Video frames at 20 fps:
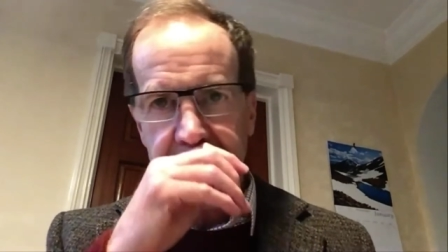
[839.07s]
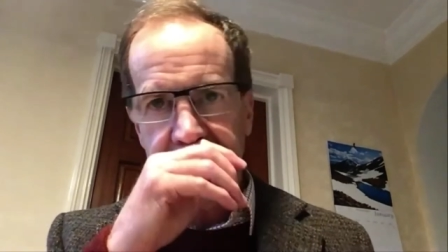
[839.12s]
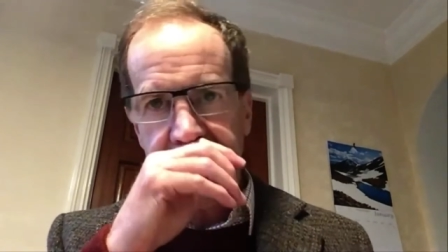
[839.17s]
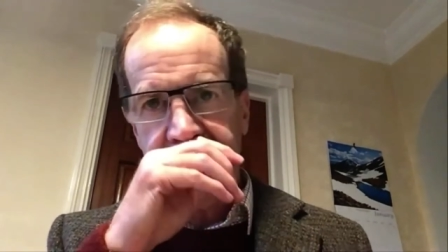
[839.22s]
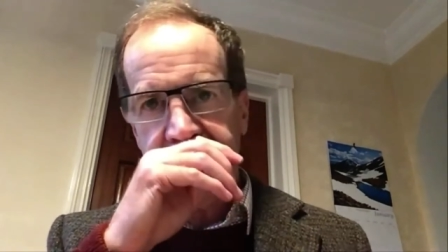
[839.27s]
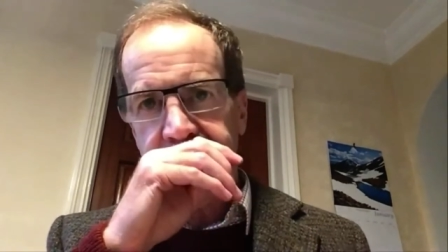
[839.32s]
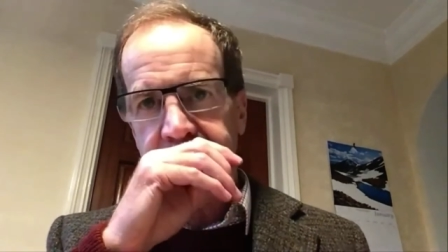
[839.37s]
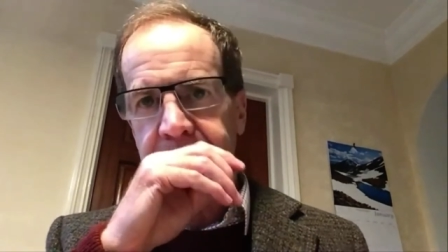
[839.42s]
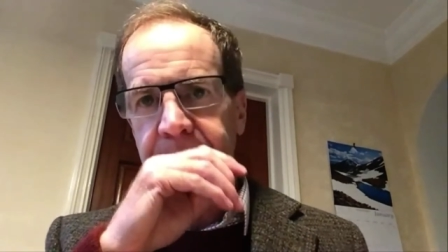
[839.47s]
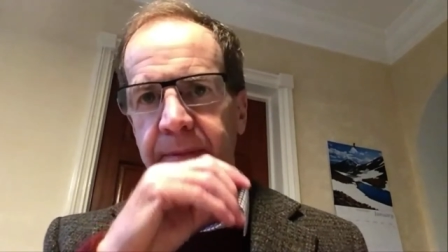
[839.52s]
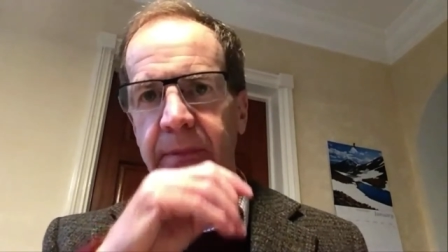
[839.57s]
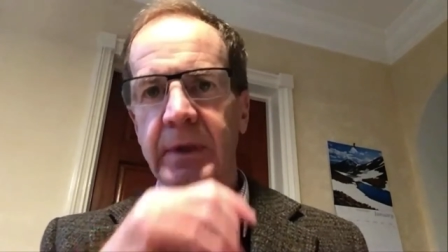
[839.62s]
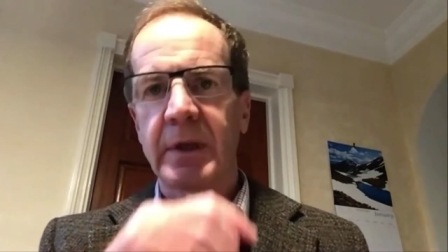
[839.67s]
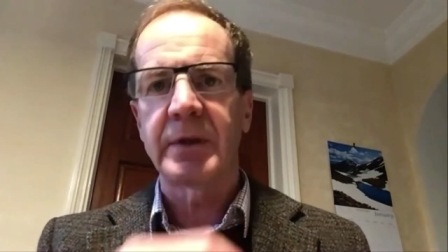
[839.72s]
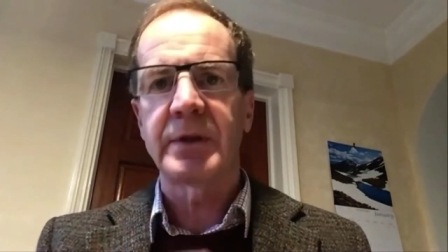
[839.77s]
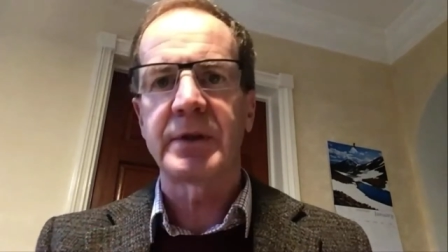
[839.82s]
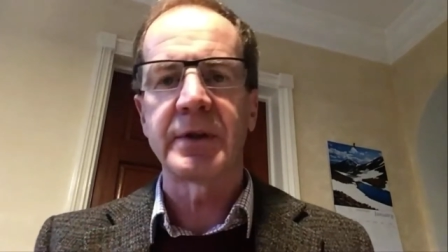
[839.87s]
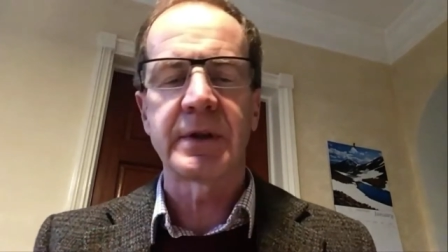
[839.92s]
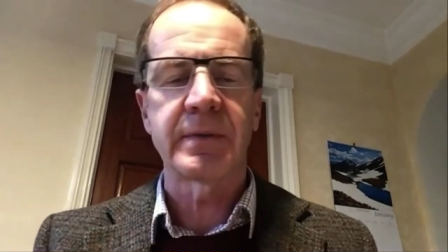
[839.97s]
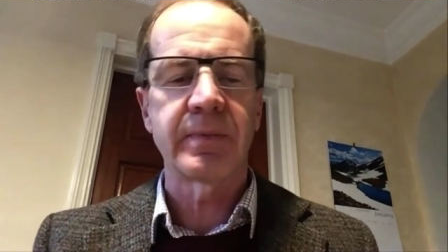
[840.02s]
the
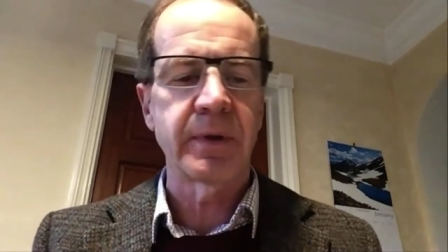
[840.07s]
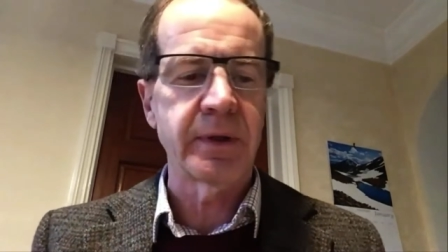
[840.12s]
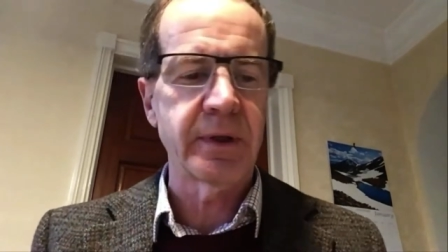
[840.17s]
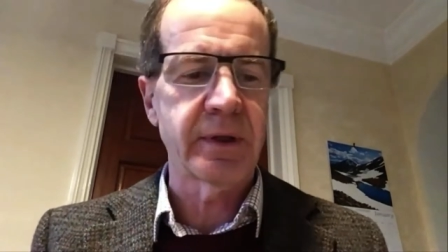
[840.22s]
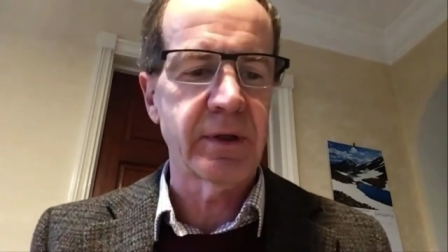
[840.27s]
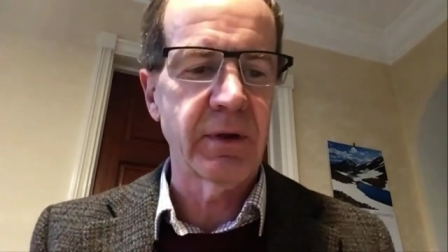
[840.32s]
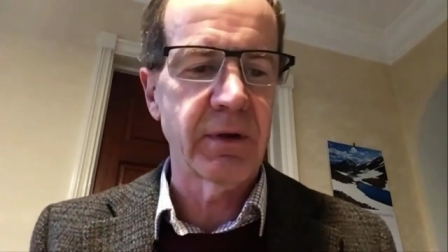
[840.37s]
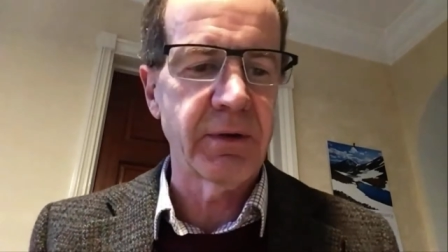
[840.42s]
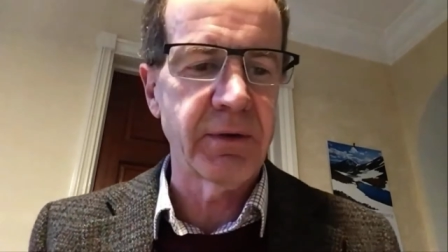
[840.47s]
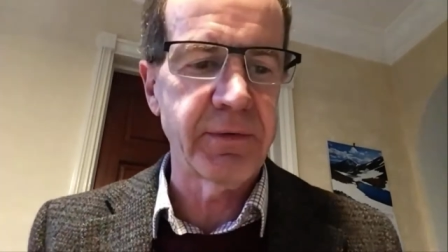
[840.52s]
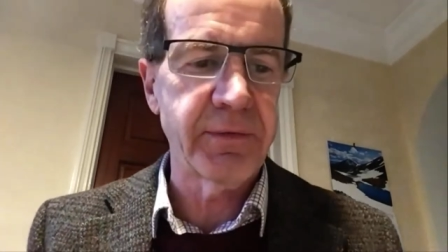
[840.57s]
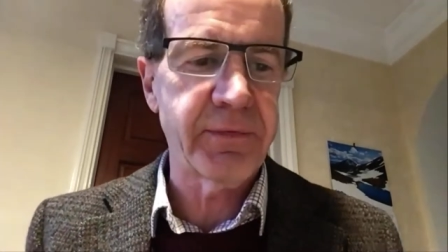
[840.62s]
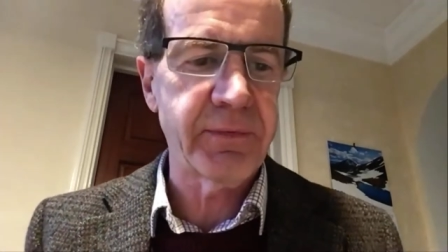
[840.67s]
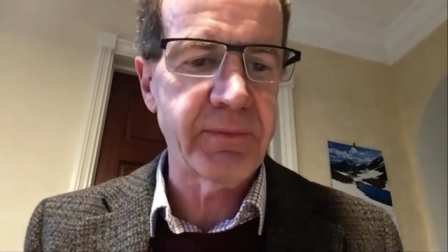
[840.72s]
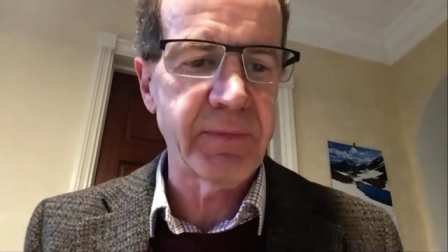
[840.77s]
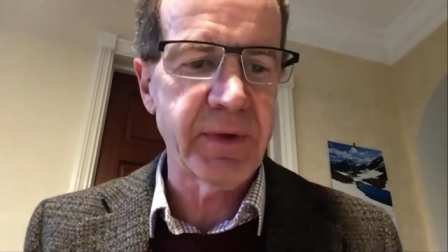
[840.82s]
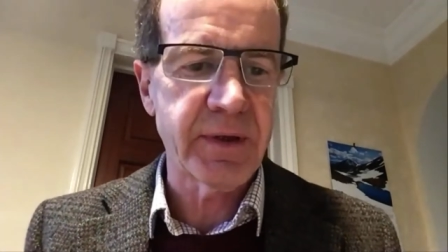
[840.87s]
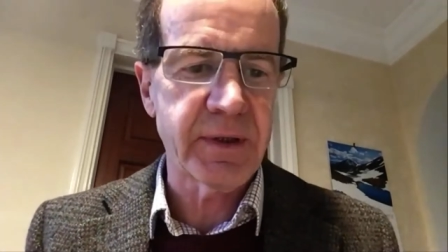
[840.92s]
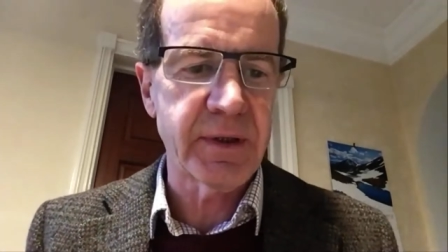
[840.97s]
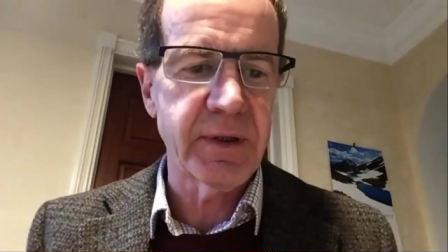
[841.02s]
judgment of
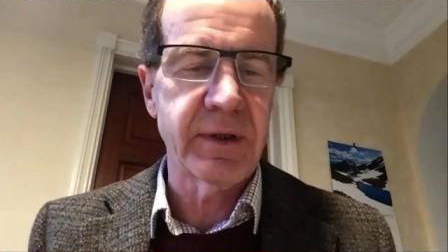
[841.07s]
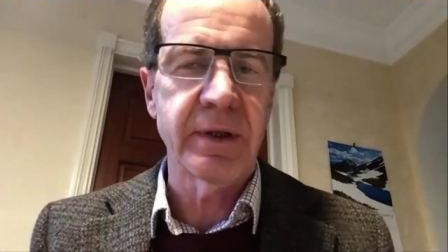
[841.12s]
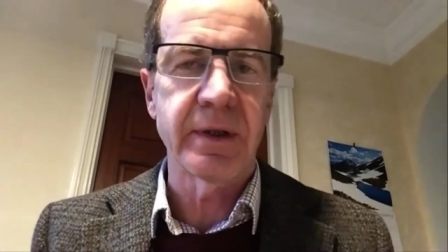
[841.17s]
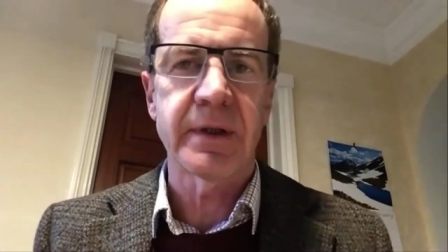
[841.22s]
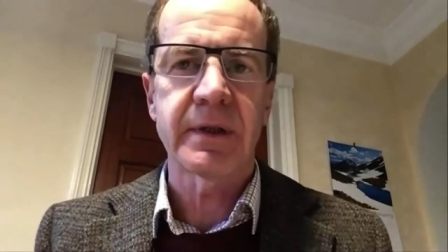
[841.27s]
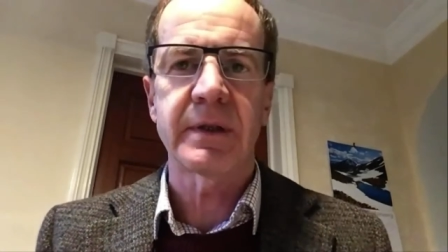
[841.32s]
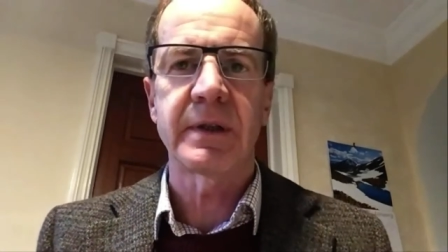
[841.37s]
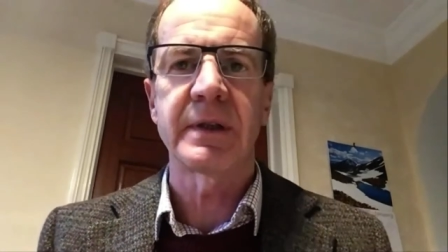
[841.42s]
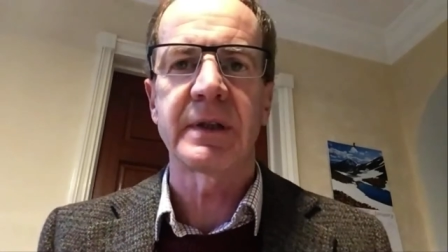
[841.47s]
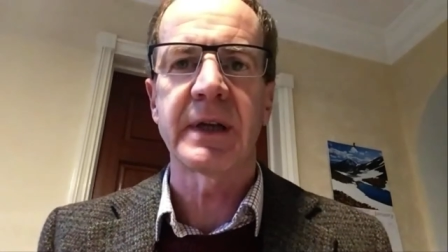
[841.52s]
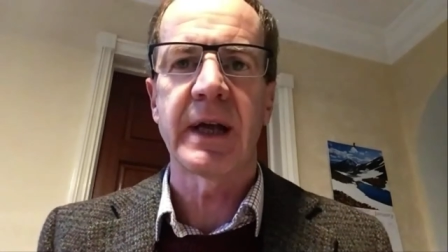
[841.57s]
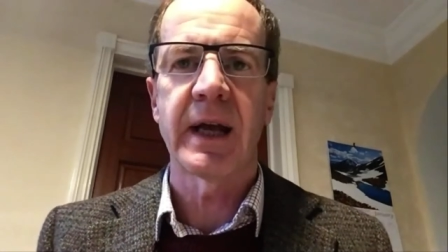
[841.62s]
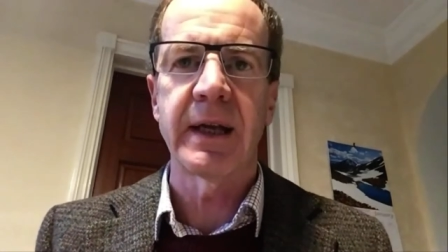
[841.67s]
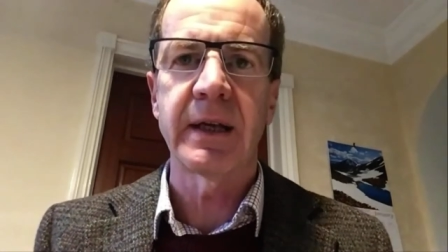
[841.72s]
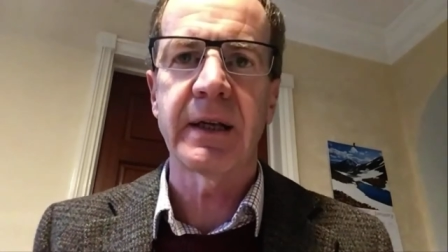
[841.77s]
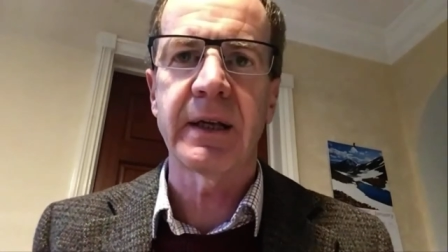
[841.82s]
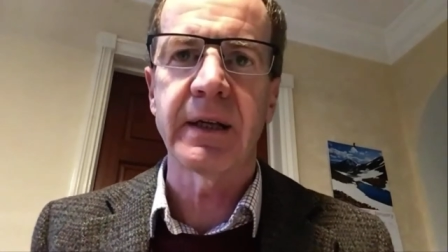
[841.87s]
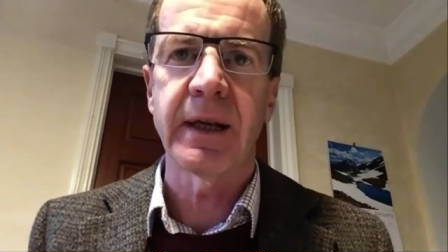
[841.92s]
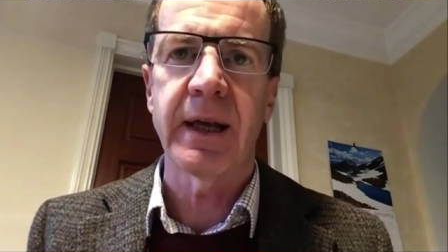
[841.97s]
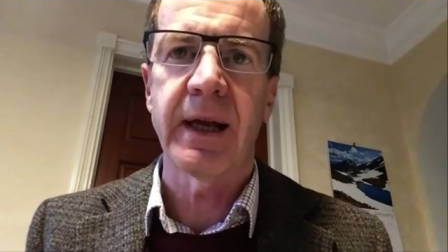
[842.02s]
Mr. Justice
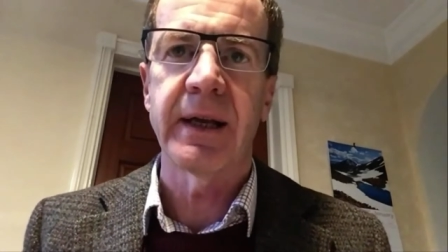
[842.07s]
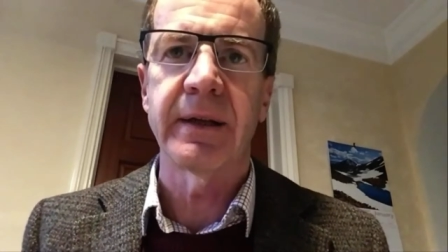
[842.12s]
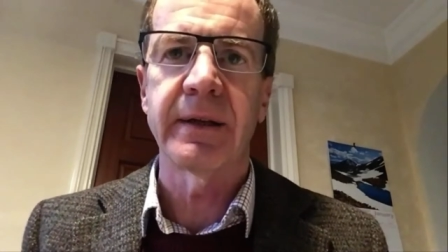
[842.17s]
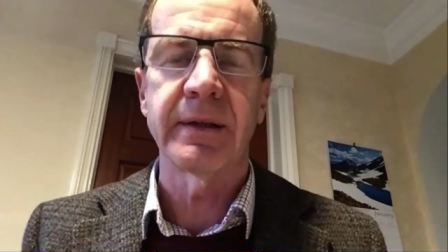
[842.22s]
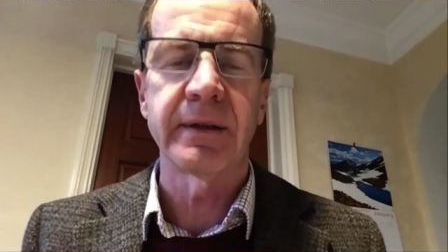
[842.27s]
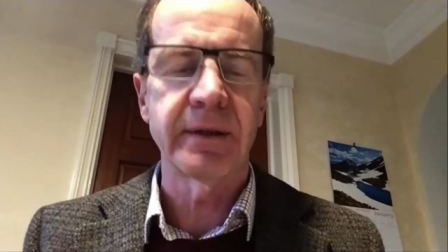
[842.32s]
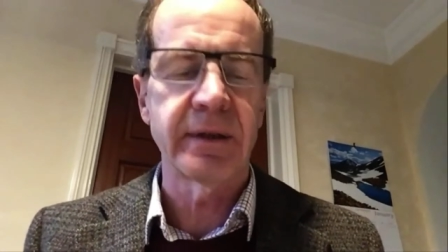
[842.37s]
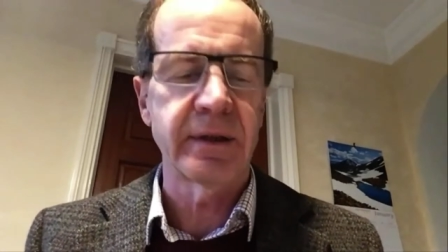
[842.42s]
Aikenhead in the